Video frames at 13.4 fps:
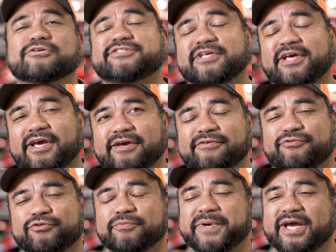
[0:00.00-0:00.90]
would say
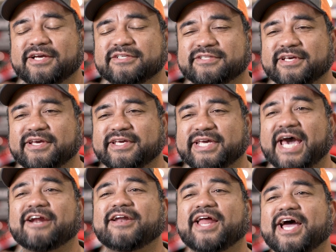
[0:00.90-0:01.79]
Fullbay is the
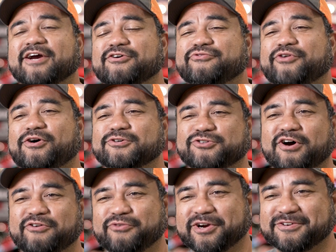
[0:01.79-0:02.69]
Cadillac of all
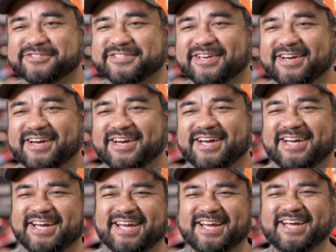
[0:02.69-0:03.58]
softwares.
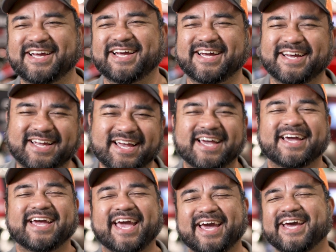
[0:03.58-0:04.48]

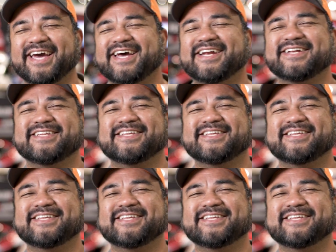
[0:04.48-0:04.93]
And